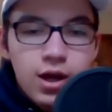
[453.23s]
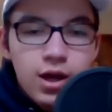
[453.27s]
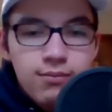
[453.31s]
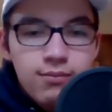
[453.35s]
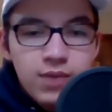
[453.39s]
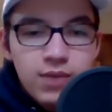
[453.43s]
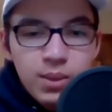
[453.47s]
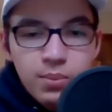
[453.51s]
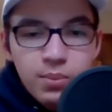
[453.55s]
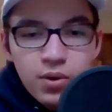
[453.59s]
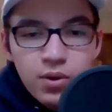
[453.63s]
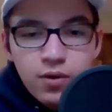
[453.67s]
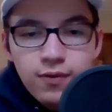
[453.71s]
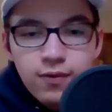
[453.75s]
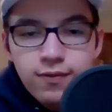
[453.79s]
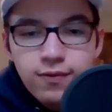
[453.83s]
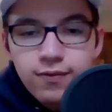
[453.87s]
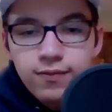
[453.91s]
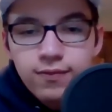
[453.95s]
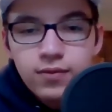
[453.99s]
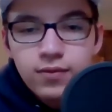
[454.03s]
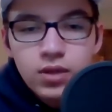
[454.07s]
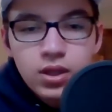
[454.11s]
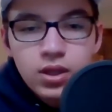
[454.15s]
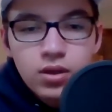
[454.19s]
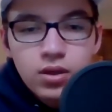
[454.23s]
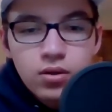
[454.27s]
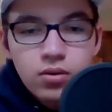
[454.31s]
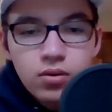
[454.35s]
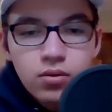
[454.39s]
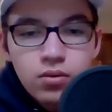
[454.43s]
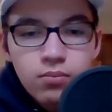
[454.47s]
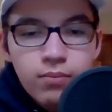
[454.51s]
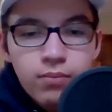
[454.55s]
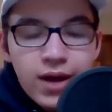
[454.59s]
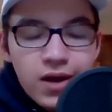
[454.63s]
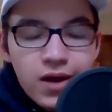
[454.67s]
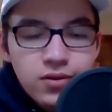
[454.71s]
They both,
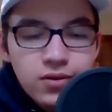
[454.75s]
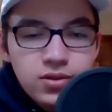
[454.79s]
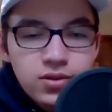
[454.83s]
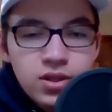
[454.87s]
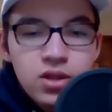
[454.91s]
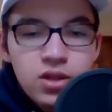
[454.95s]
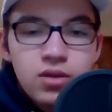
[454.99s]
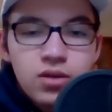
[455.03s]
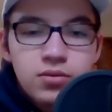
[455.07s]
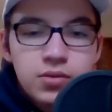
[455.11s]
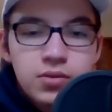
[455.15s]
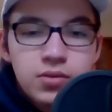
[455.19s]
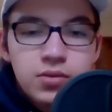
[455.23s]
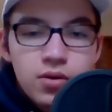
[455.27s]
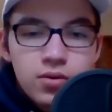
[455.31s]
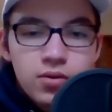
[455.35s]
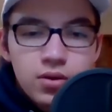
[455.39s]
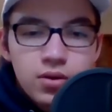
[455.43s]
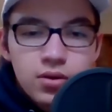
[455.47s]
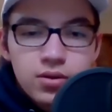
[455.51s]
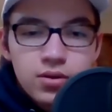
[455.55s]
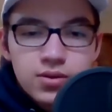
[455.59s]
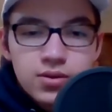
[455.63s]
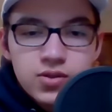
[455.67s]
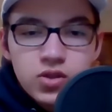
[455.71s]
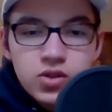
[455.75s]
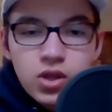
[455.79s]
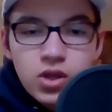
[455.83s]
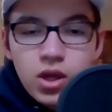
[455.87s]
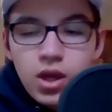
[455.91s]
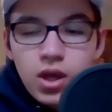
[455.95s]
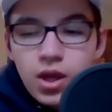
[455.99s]
bow to their donors,